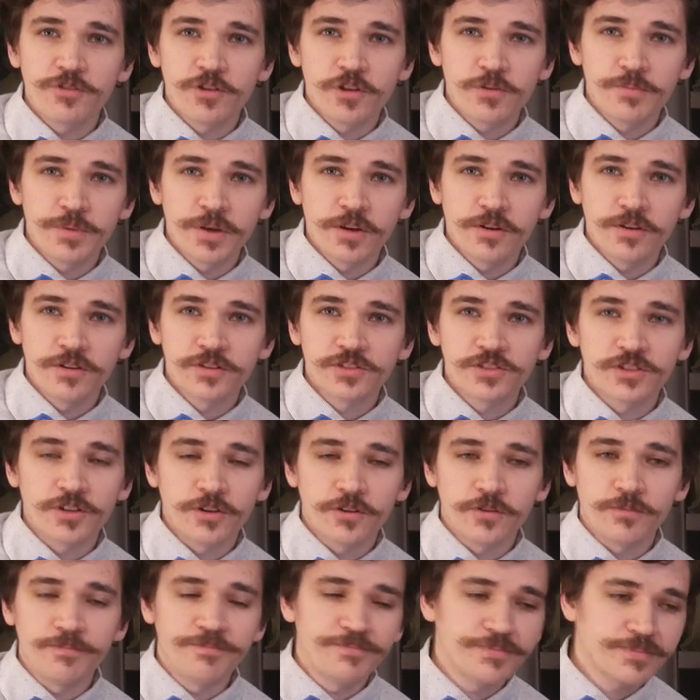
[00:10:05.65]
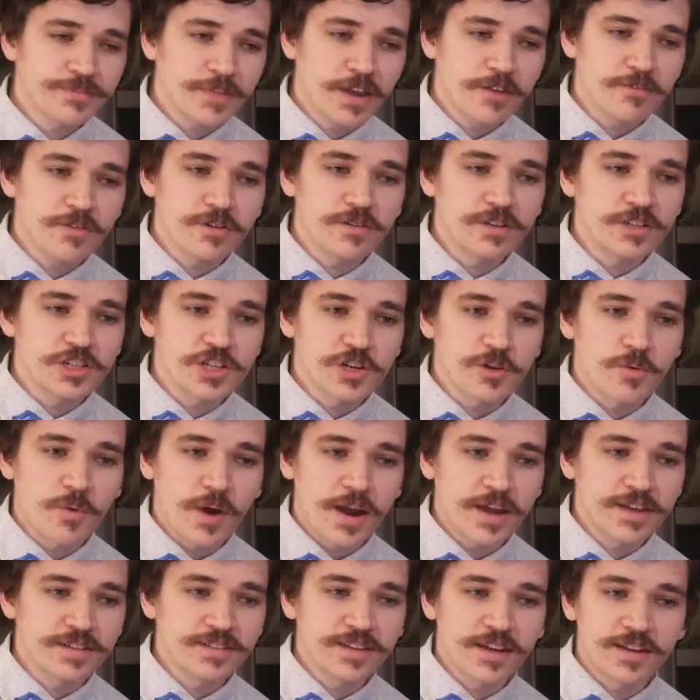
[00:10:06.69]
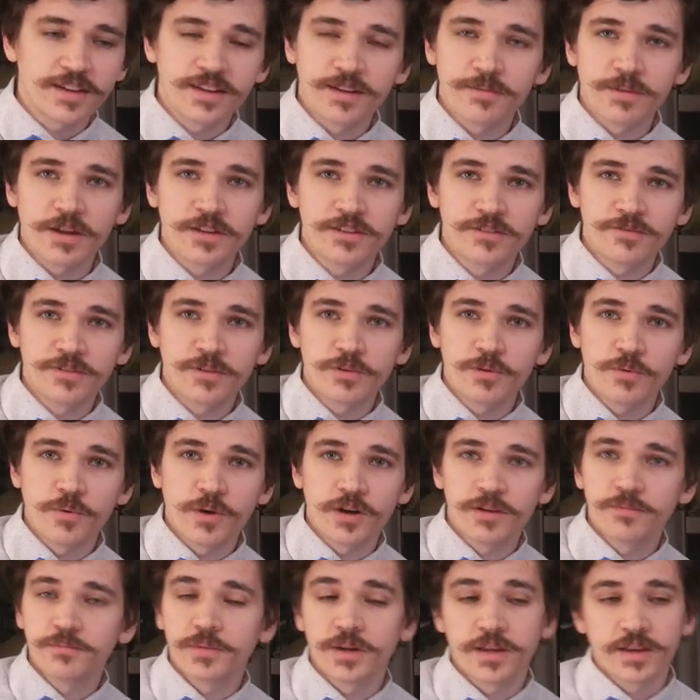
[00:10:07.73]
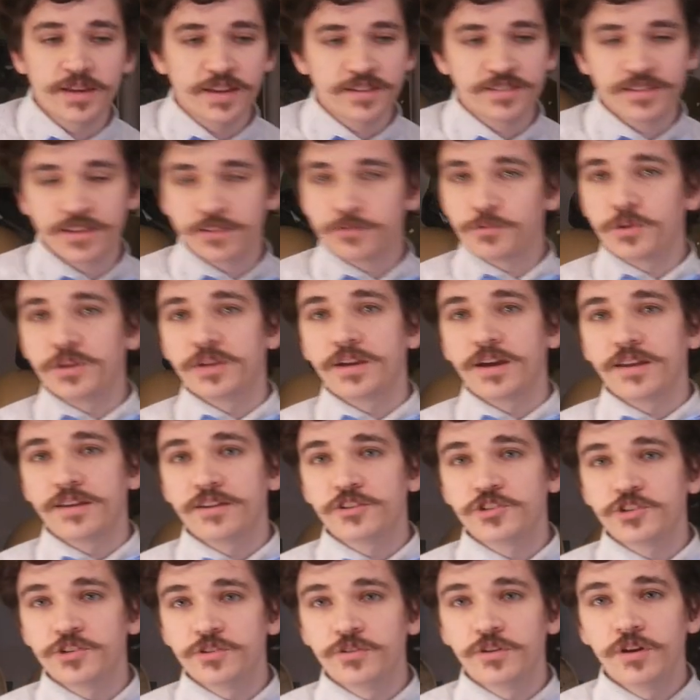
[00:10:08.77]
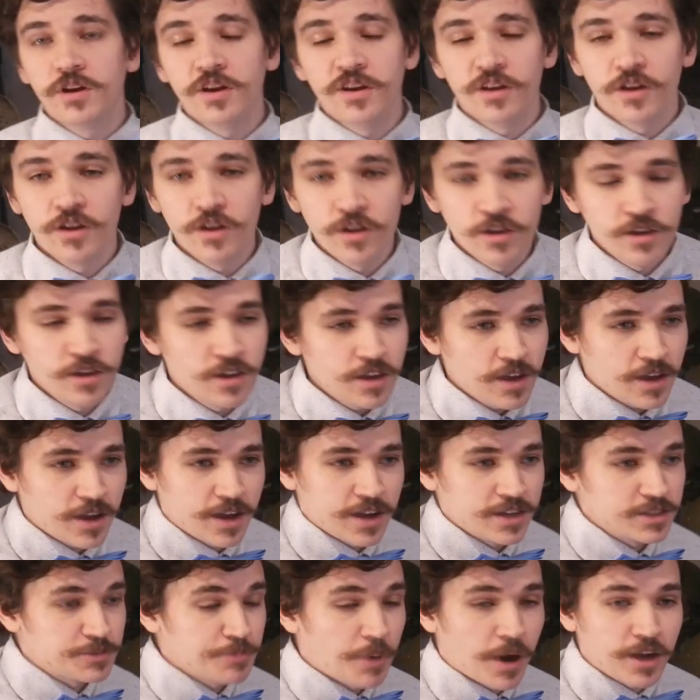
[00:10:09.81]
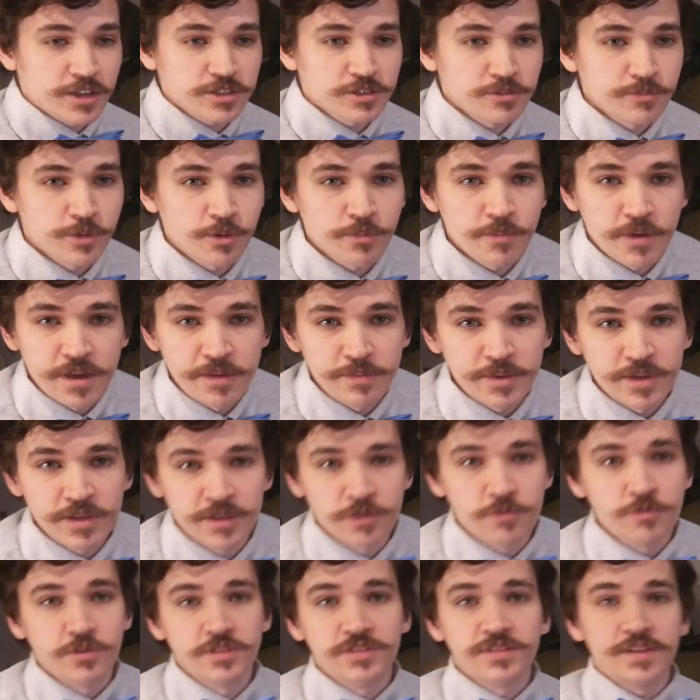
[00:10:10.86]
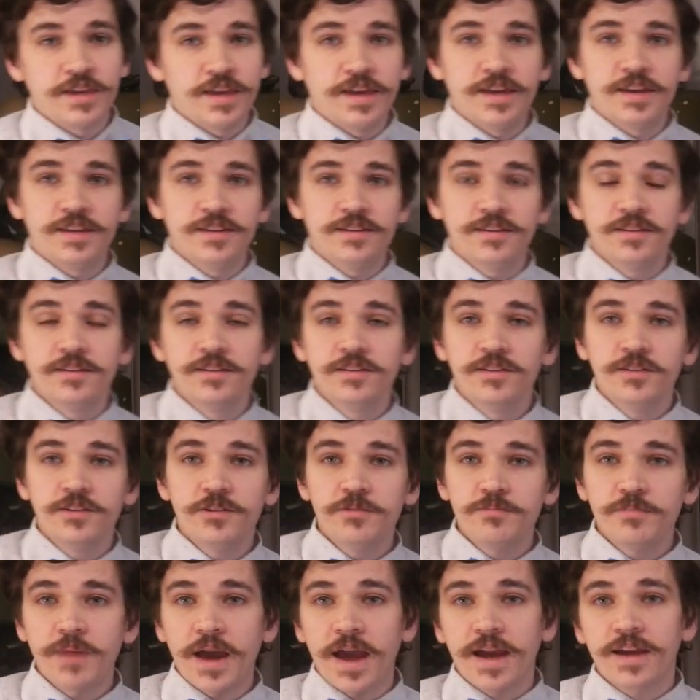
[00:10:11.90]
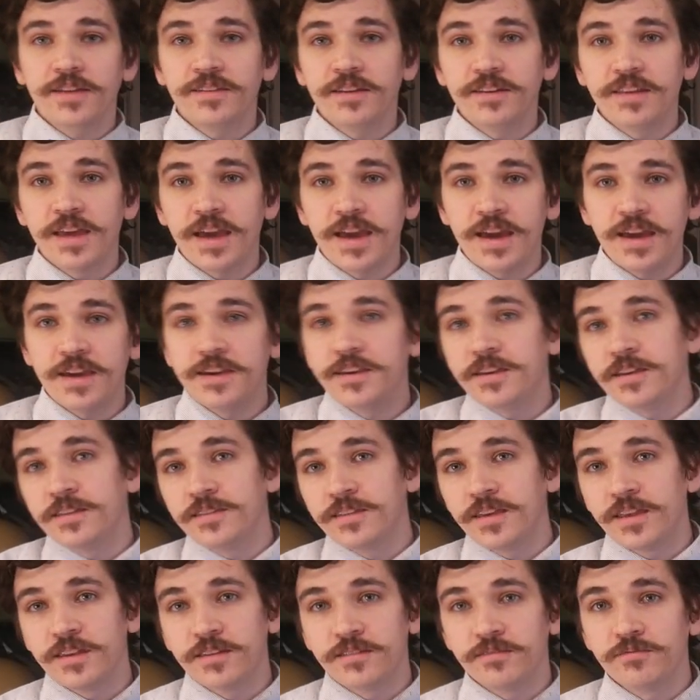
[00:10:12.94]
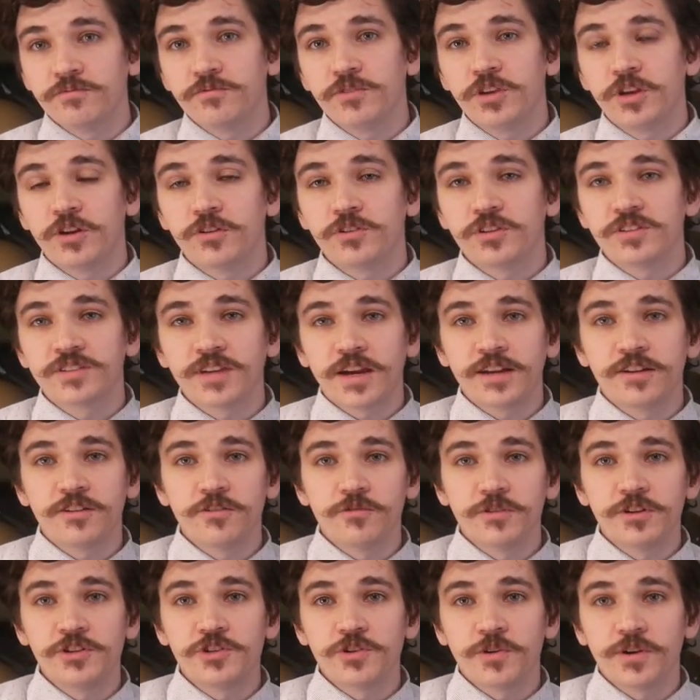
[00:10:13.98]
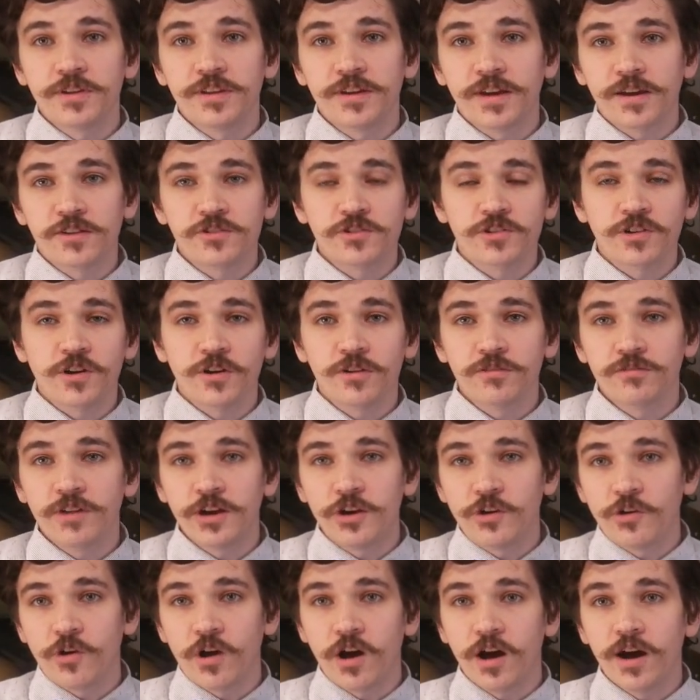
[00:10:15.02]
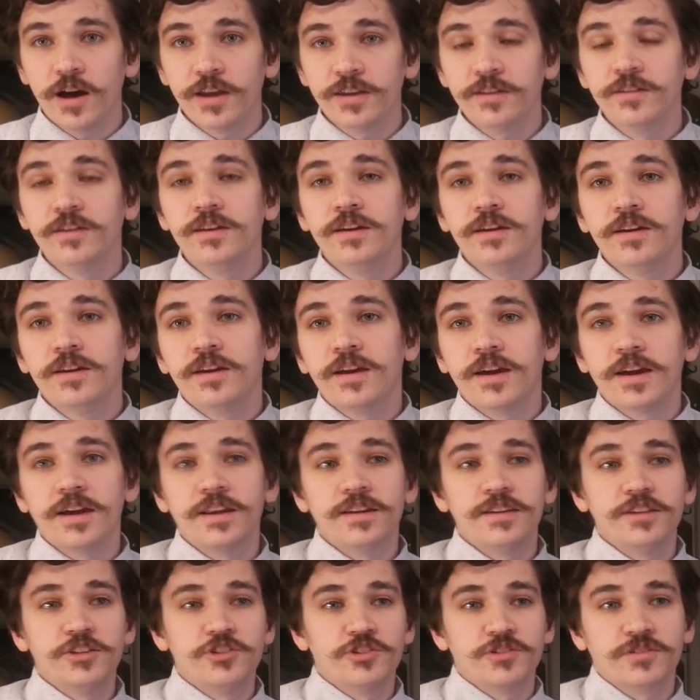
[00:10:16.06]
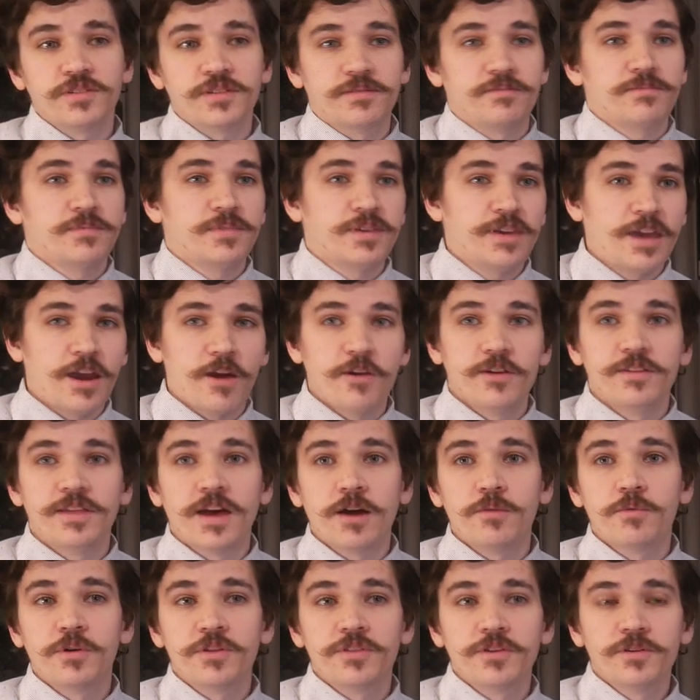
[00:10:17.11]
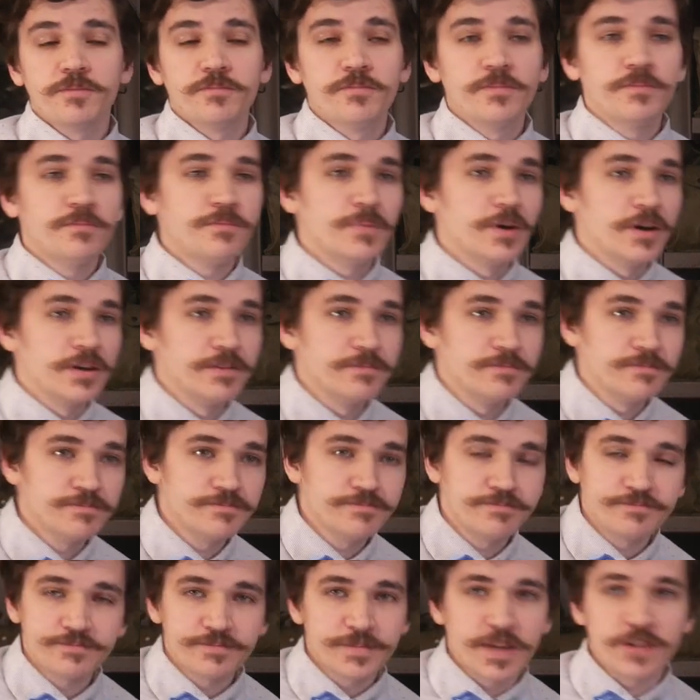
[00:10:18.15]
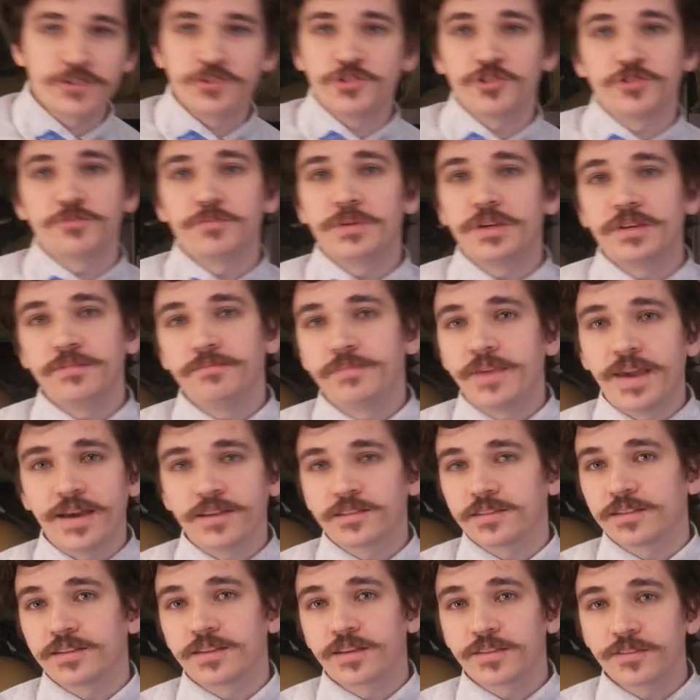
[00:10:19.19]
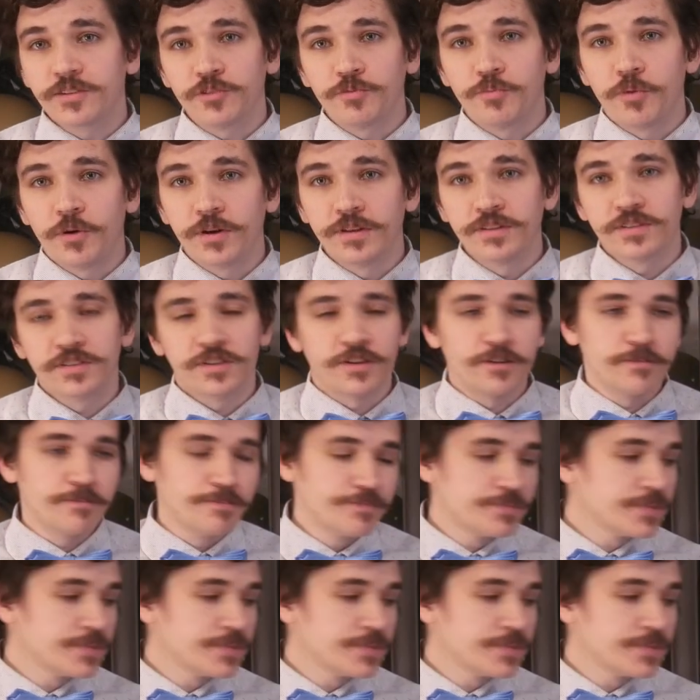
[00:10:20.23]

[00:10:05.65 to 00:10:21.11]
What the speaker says: it appears, so not really sure why he's got an M1951, but I guess that's what he got issued. It's possible maybe he was in back in the day and then, decided to rejoin the National Guard later on, and he just carried that with him, but that's just me guessing at this point, so.